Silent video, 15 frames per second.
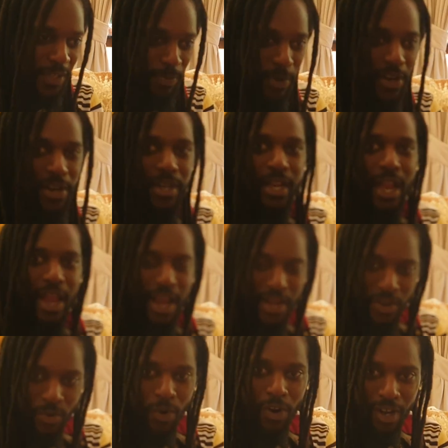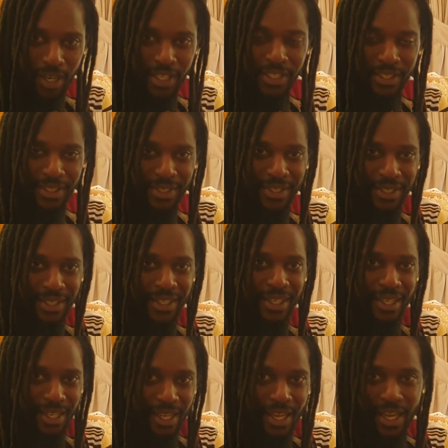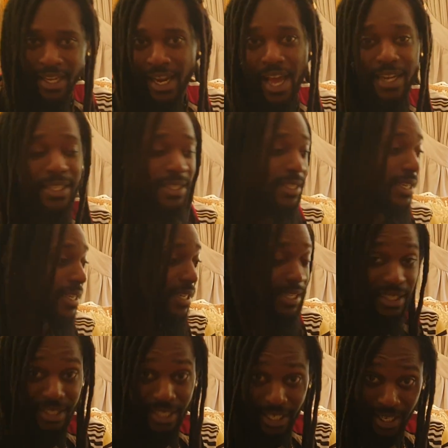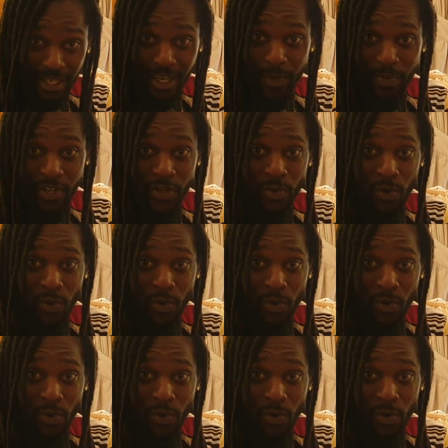Johannesburg and New Orleans. And I didn't see niggas get hit up in